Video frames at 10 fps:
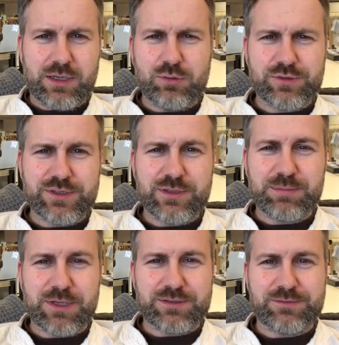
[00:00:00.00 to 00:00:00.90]
Hold in the
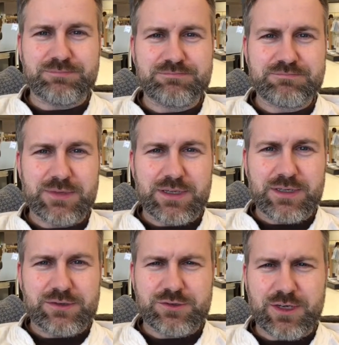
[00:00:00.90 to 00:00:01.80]
button,
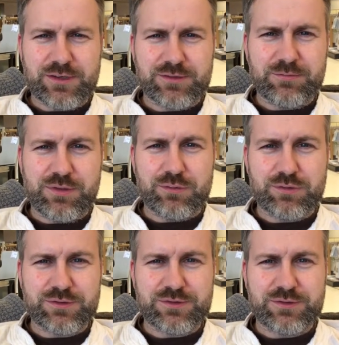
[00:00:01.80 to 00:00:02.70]
share some
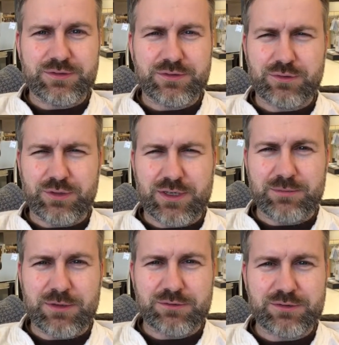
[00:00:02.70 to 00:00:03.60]
thoughts, your
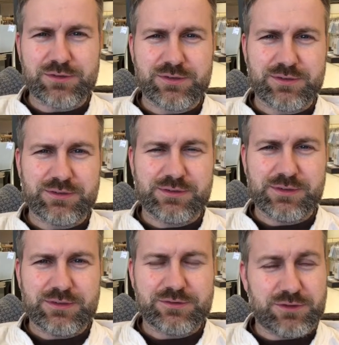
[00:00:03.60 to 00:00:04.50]
innermost,
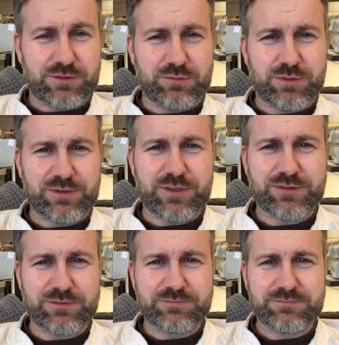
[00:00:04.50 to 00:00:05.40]
she'll always
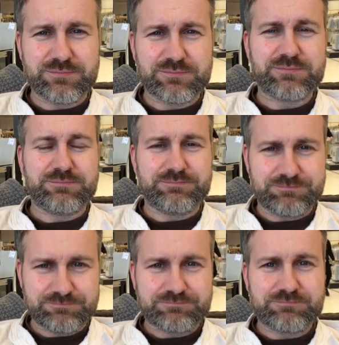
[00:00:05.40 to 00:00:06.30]
listen.
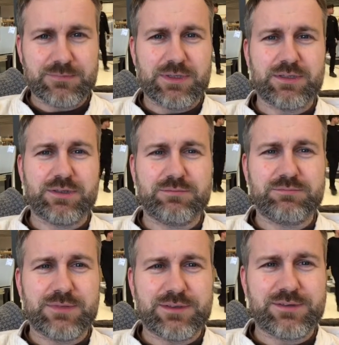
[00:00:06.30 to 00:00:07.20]
There you go,
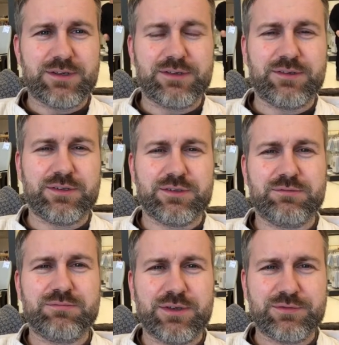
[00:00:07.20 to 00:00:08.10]
that's today's
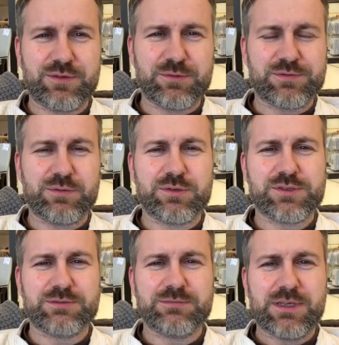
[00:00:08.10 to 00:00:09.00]
haiku. Thanks very much for
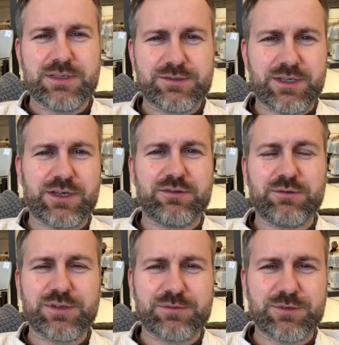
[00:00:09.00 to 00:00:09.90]
watching. Check out
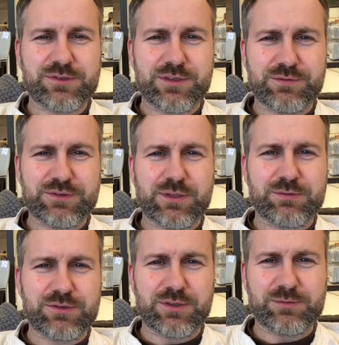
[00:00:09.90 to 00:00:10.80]
the rest of my stuff at
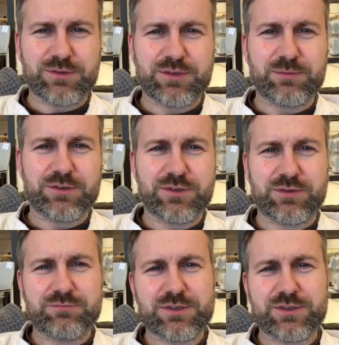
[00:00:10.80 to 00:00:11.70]

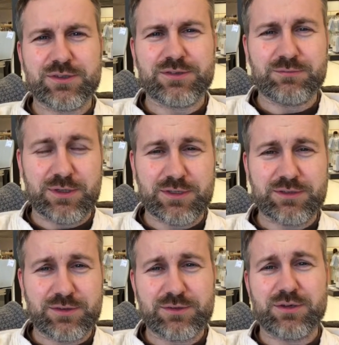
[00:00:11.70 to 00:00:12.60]

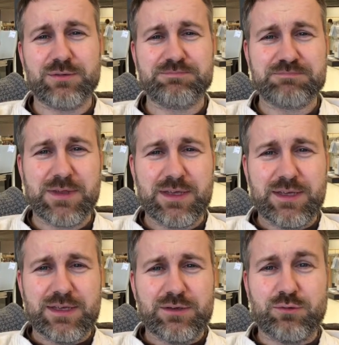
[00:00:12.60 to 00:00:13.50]
www.richardaustinwriter.com
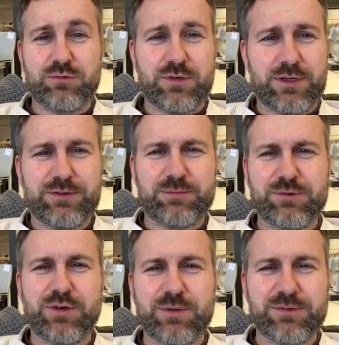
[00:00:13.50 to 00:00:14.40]
or
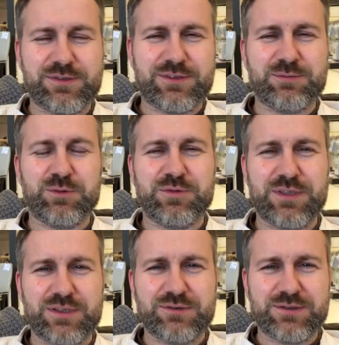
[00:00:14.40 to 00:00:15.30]
subscribe and see some more
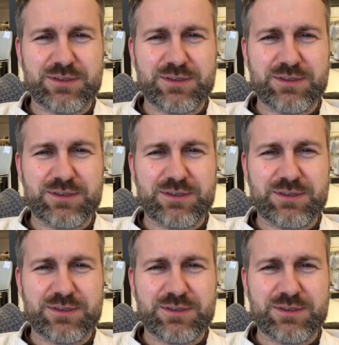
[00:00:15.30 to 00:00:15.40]
videos.